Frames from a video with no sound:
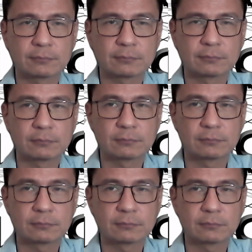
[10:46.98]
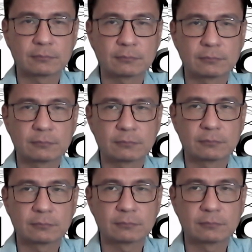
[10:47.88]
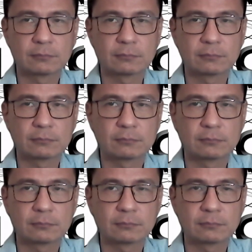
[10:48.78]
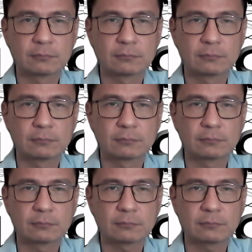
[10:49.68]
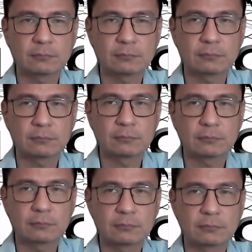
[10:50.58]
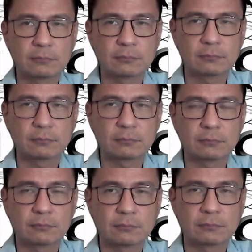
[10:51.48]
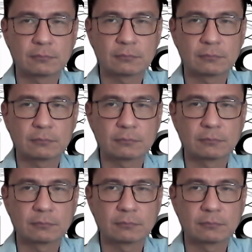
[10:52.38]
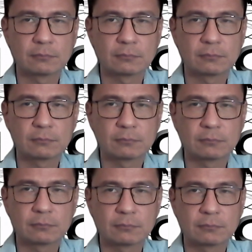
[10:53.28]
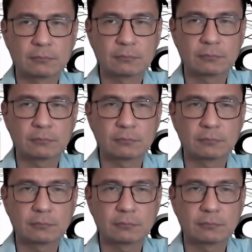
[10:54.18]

This person isn't speaking.